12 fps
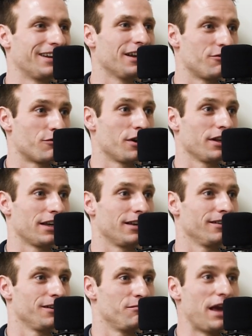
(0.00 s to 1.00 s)
and really
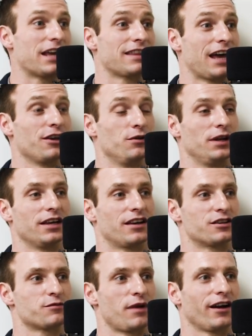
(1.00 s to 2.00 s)
make it that unique
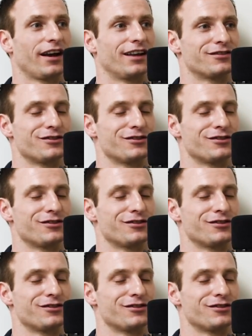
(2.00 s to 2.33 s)
experience. Yeah.